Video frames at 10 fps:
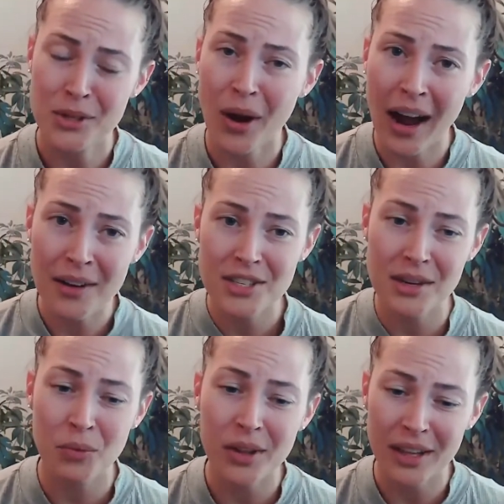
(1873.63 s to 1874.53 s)
So I
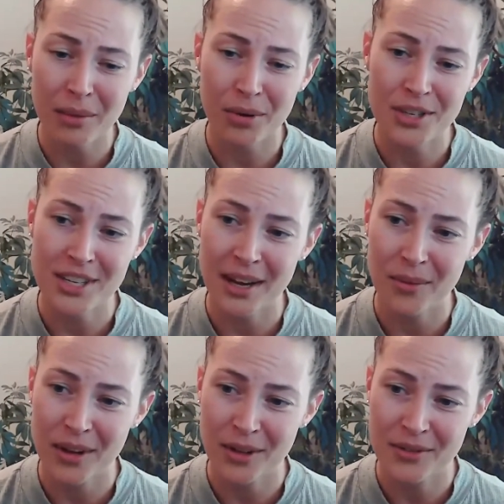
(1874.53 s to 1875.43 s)
just really
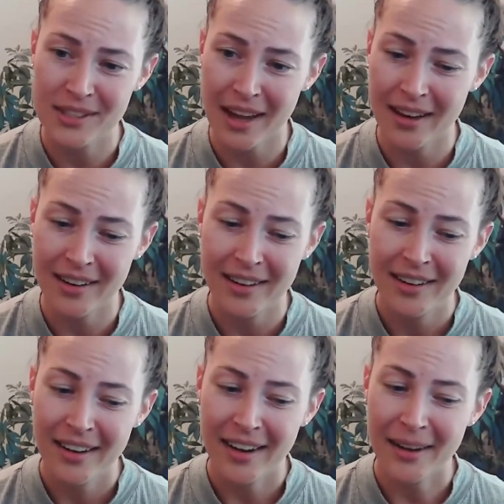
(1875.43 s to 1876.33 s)
appreciate what you've said.
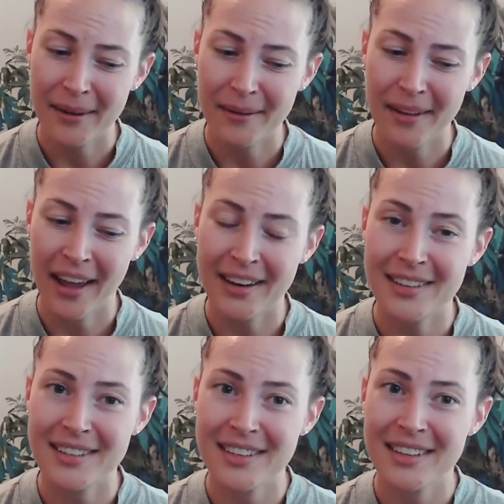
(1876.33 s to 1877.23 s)

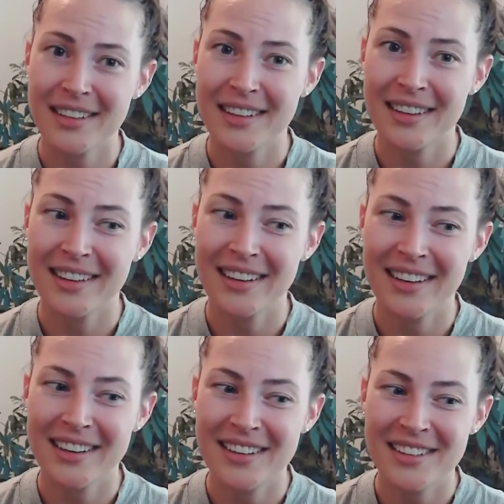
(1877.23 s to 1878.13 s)
And
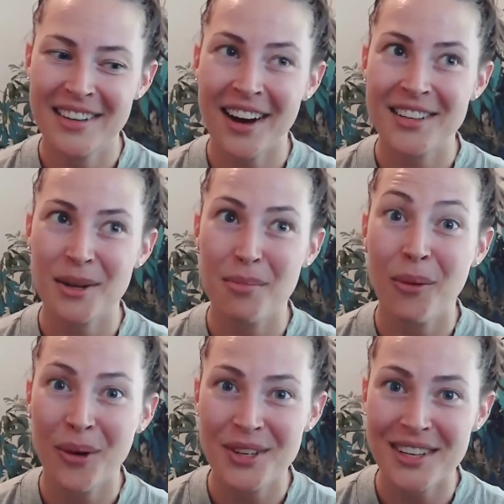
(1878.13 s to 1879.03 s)
Dr.
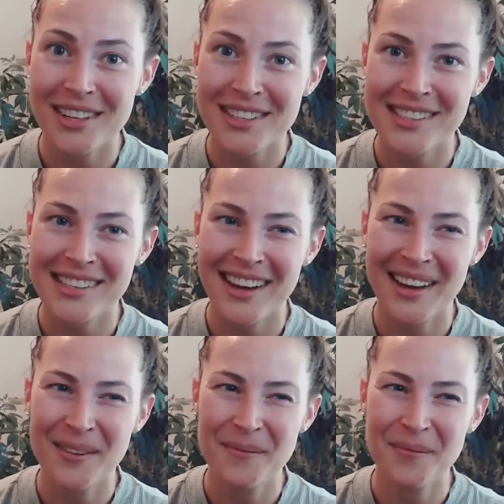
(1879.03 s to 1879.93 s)
Porges,
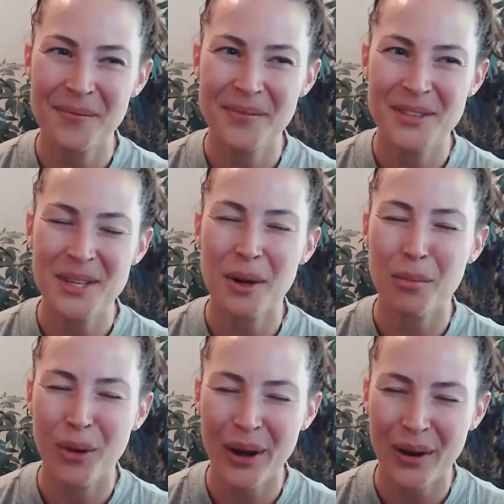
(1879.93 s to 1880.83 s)
to
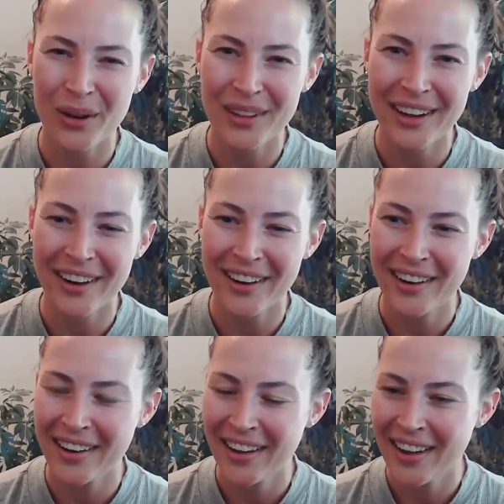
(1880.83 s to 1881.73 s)
your point
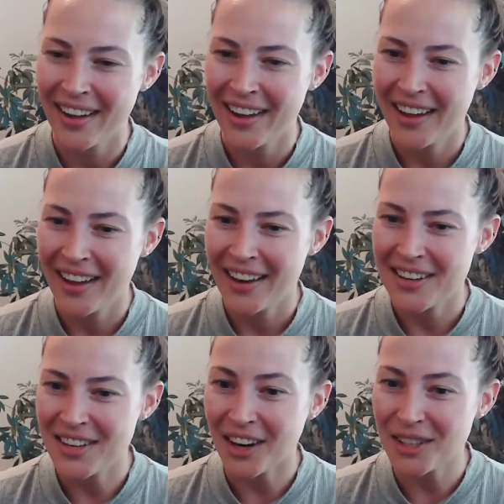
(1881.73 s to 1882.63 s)
earlier,
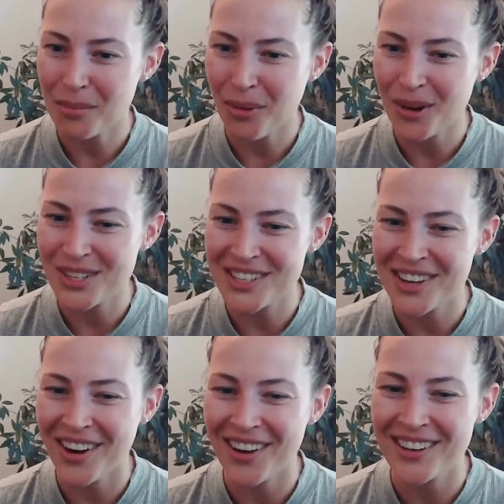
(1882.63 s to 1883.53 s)
Dr.
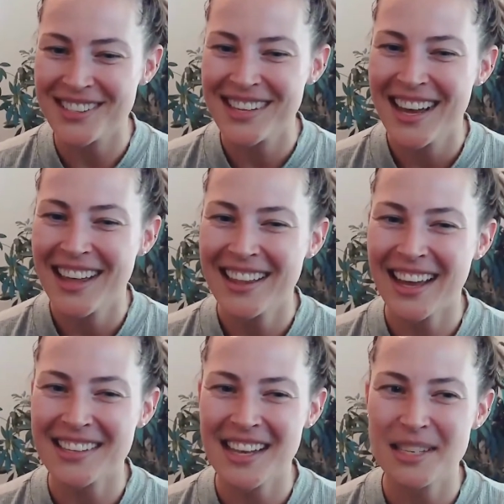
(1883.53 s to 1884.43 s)
Porges calls the
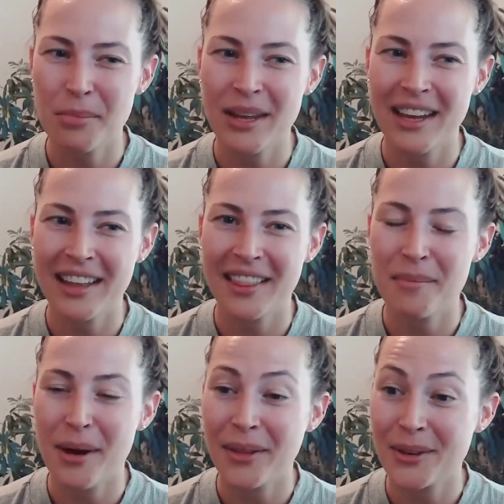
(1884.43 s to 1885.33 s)
SSP
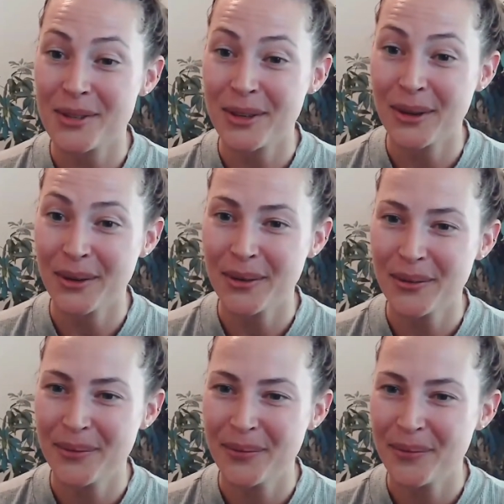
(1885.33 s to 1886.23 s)
the mother's coup.